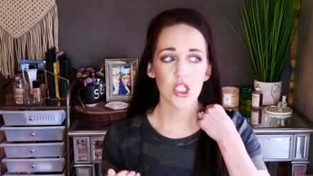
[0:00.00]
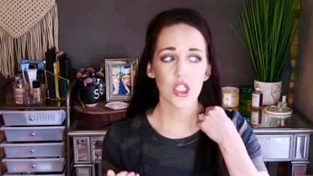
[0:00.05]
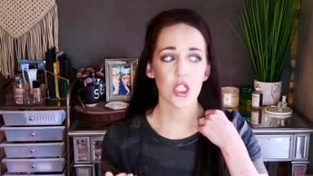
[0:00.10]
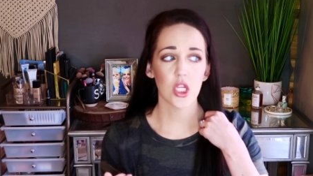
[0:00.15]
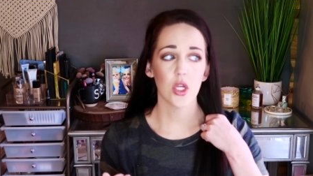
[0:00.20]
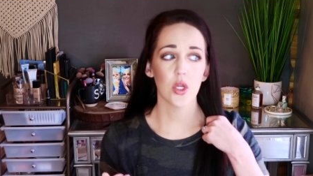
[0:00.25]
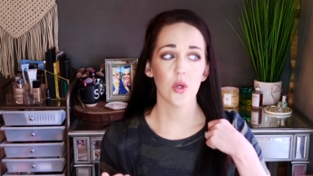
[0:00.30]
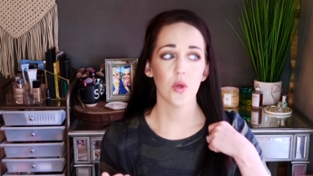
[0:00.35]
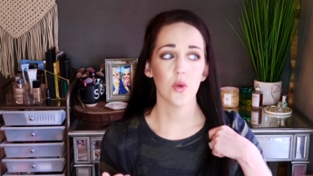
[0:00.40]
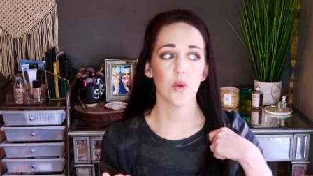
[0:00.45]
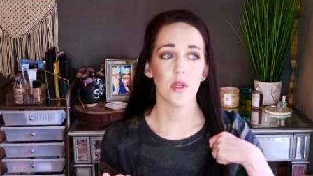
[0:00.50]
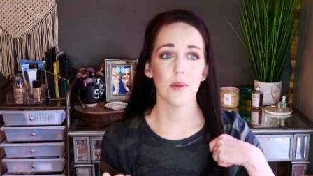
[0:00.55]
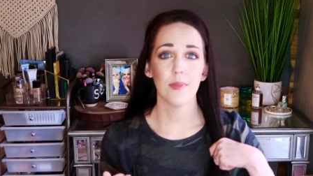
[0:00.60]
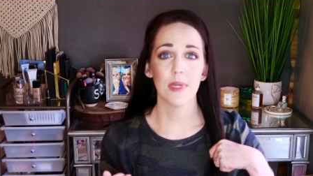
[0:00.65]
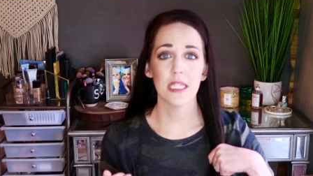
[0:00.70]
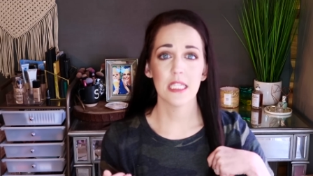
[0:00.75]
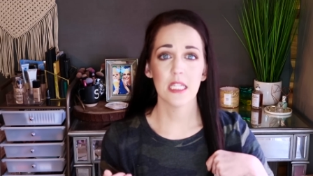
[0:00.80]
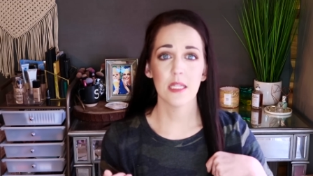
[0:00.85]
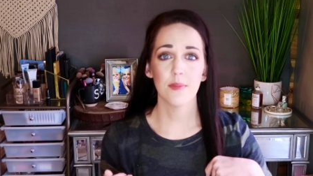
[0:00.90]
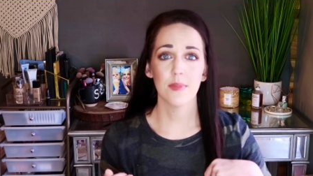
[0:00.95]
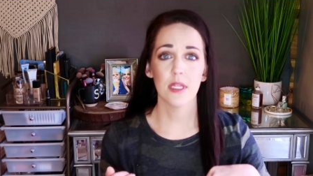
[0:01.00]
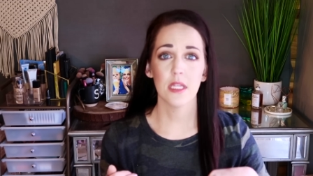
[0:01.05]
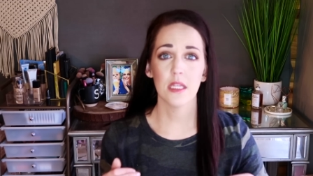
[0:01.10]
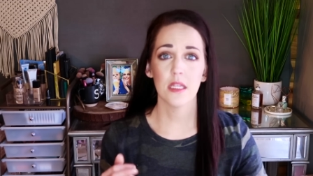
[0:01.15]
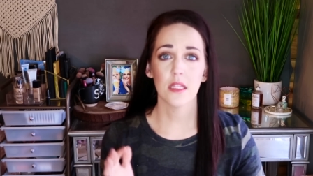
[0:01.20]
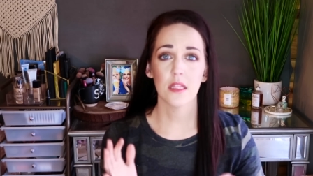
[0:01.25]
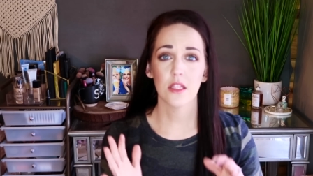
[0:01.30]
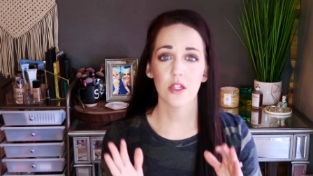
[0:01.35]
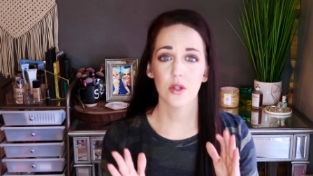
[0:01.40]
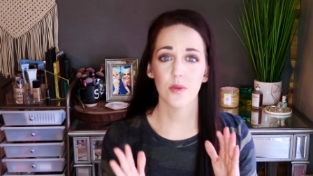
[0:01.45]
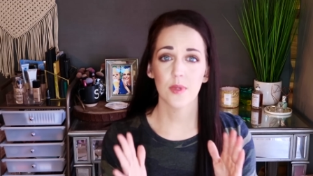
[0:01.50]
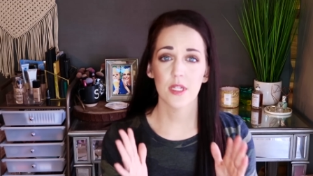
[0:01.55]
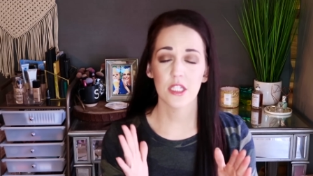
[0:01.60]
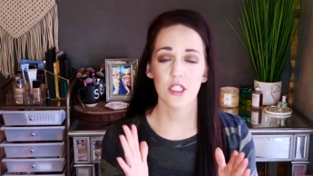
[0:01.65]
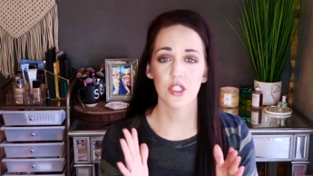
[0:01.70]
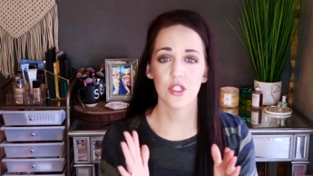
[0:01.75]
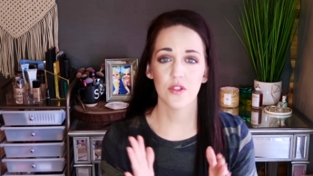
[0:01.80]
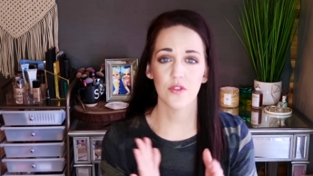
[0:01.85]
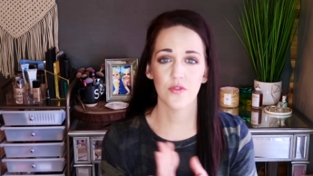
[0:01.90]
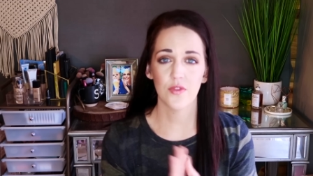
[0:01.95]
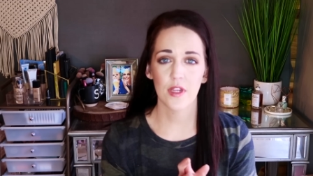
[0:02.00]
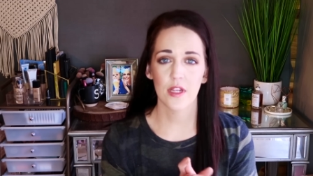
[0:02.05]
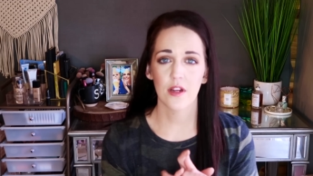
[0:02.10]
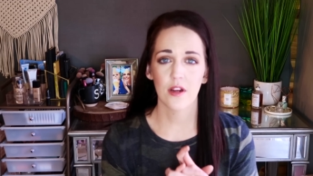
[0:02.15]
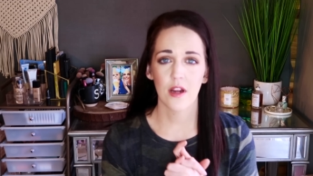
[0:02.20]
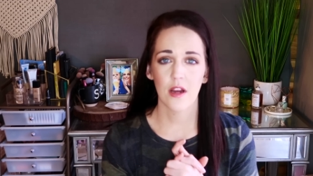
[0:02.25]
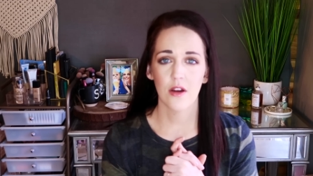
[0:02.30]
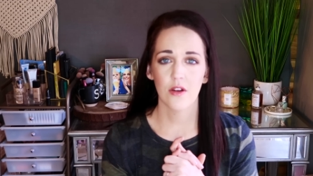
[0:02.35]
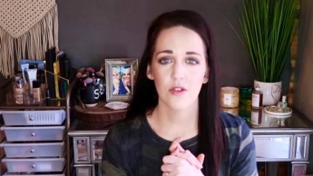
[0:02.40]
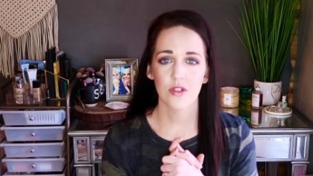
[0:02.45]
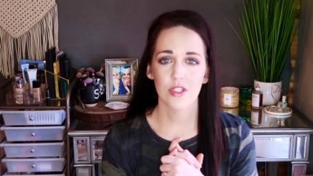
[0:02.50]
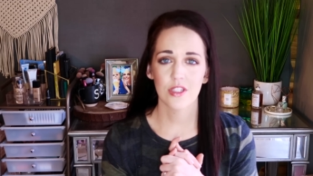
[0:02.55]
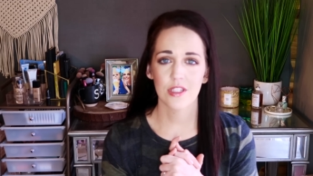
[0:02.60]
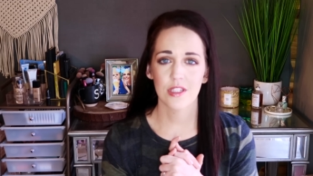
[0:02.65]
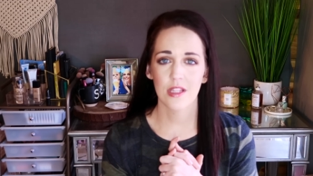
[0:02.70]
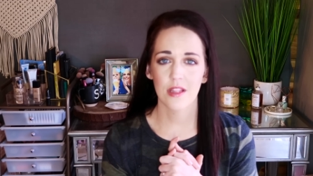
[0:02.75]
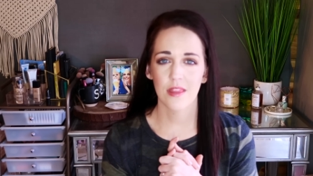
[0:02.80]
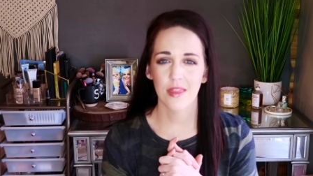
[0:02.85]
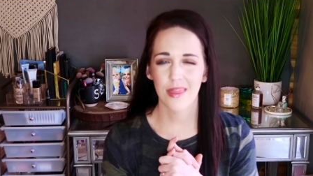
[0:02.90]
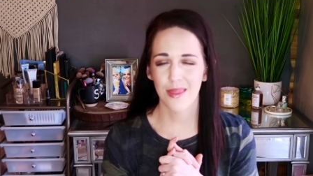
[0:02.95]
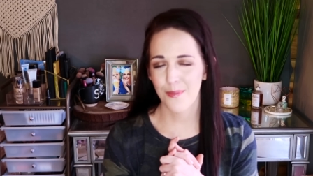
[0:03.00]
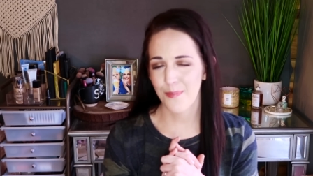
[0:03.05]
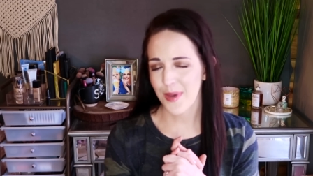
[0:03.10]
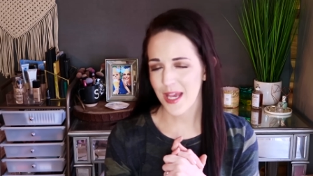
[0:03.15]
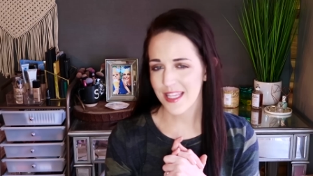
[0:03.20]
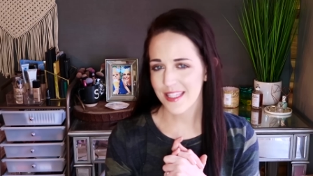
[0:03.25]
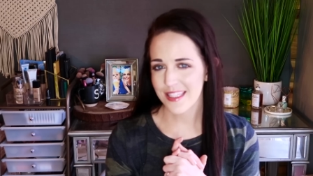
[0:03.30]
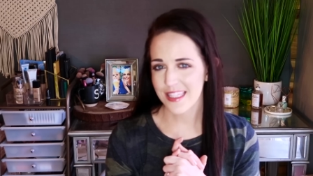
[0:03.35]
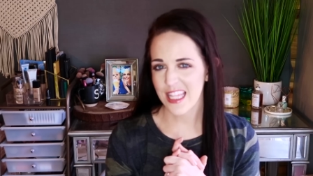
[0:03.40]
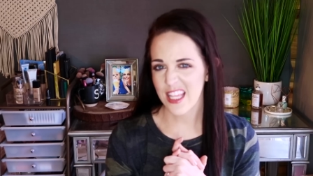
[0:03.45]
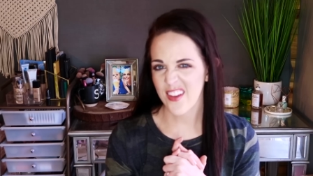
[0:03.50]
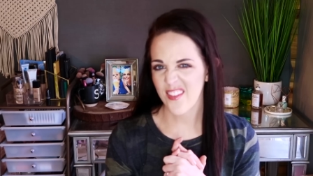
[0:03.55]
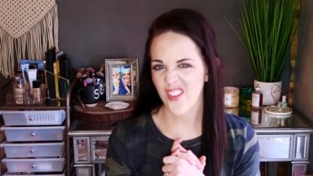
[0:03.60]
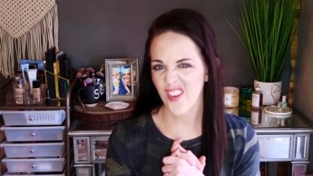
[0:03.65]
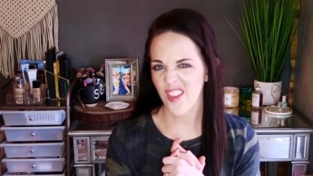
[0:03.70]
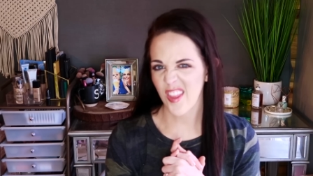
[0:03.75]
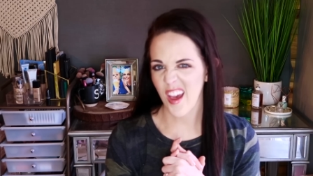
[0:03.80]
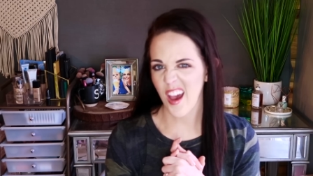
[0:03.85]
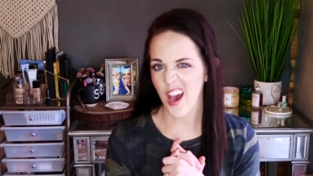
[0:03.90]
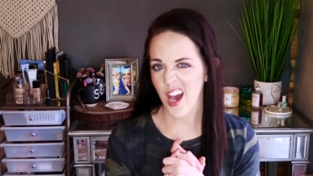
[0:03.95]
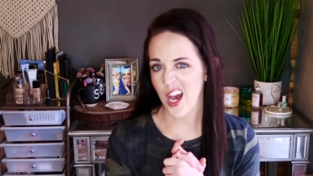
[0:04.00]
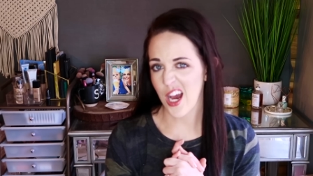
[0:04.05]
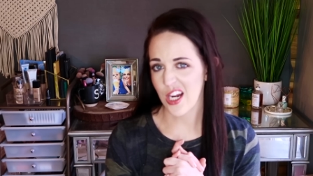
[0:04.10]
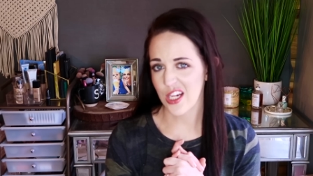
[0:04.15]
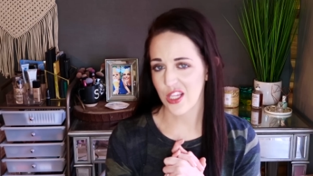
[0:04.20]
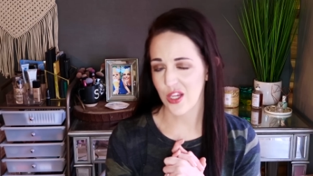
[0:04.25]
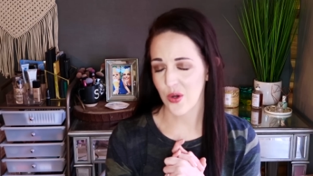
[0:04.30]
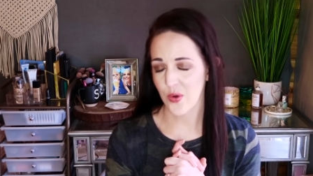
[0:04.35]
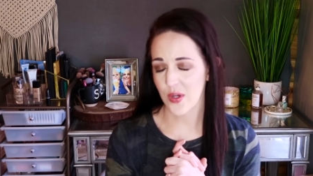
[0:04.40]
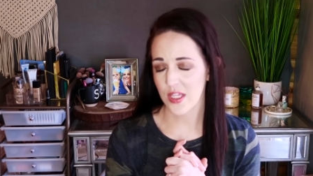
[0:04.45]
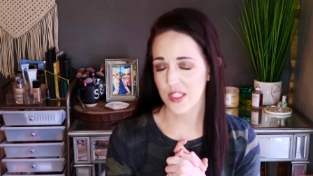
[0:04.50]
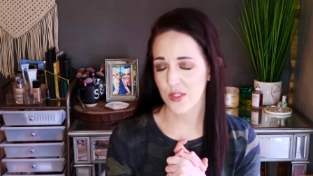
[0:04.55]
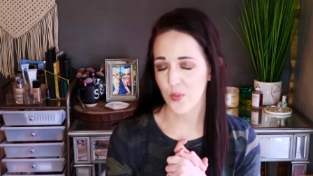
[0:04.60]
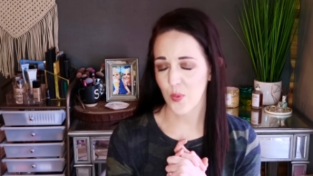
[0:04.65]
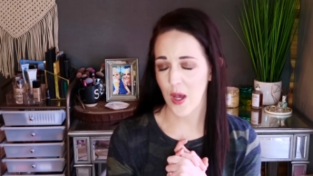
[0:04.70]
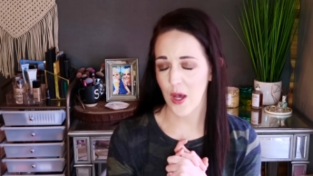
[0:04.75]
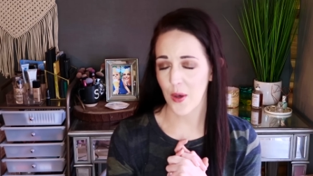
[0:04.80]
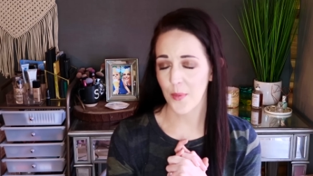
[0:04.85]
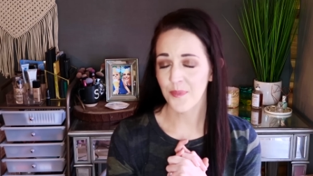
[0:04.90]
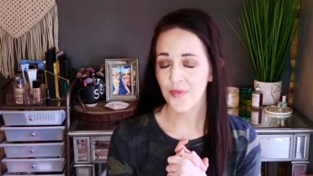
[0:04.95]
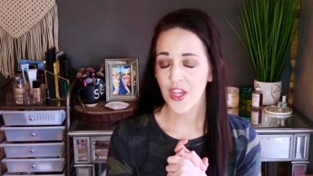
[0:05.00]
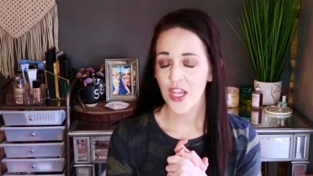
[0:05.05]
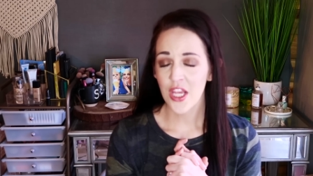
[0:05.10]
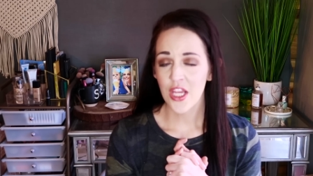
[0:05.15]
so it may take me a little bit to figure out the best thing for the audio as well.